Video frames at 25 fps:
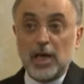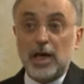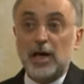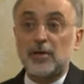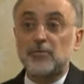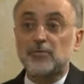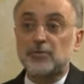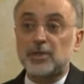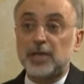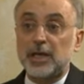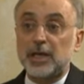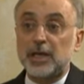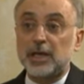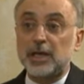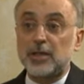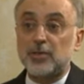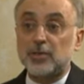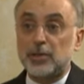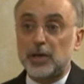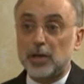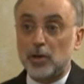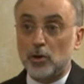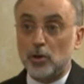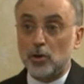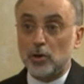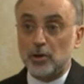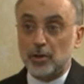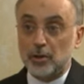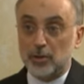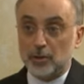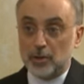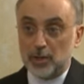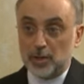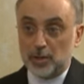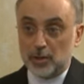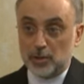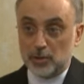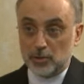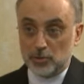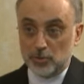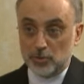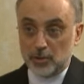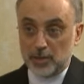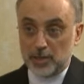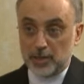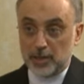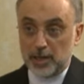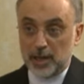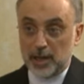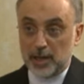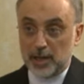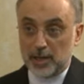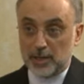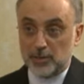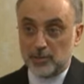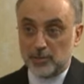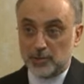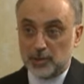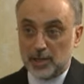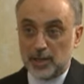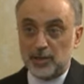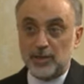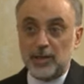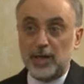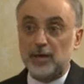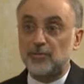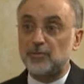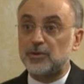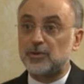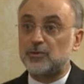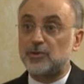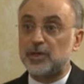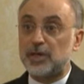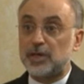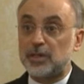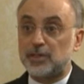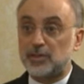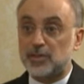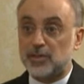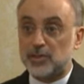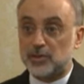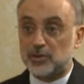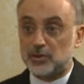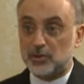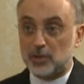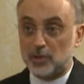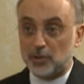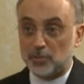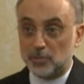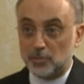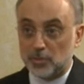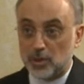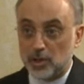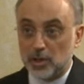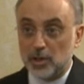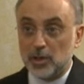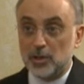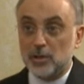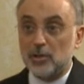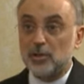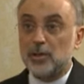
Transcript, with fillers: have taken the law into their hands and have created some